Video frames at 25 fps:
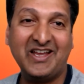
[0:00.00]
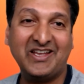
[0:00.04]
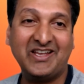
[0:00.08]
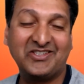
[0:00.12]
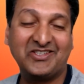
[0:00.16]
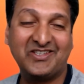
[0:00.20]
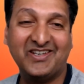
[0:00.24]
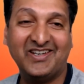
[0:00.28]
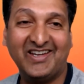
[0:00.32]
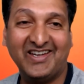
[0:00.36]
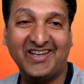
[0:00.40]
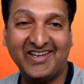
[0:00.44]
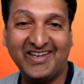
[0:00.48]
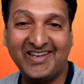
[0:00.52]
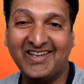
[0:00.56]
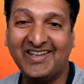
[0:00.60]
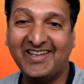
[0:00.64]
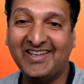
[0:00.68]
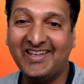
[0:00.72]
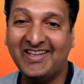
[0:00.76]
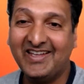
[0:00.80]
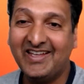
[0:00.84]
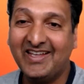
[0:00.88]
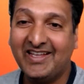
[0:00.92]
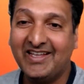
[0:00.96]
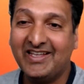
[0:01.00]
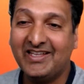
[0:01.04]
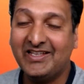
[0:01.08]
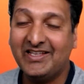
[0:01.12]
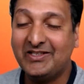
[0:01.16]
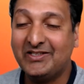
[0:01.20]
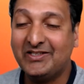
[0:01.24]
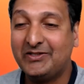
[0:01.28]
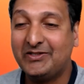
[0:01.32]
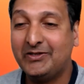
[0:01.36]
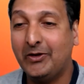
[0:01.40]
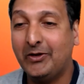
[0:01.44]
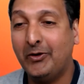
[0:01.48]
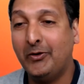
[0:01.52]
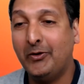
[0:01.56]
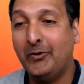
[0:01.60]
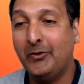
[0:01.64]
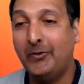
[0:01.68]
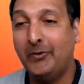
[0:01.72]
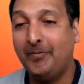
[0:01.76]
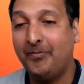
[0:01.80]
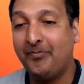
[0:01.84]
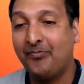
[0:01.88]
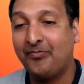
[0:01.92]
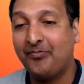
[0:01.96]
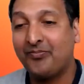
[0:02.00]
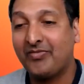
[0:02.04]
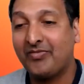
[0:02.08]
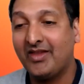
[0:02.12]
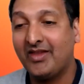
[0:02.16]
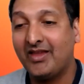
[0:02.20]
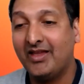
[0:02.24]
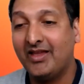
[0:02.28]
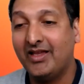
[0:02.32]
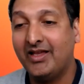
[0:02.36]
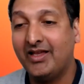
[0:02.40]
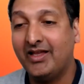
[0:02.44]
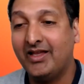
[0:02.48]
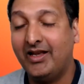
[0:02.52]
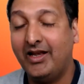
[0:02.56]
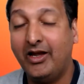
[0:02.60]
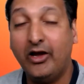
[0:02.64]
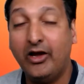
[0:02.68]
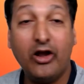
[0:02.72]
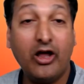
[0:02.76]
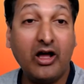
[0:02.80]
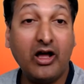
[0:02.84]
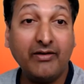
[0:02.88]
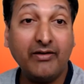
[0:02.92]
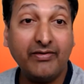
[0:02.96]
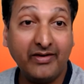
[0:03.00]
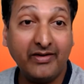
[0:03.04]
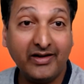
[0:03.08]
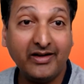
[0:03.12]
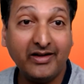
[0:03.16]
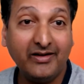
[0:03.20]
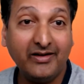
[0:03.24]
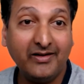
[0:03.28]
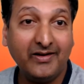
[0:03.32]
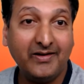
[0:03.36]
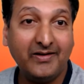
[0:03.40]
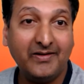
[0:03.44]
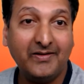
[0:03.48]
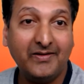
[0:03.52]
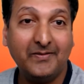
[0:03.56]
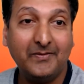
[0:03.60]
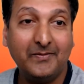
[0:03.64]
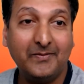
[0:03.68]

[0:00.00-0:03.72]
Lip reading: naturally. So laugh at it,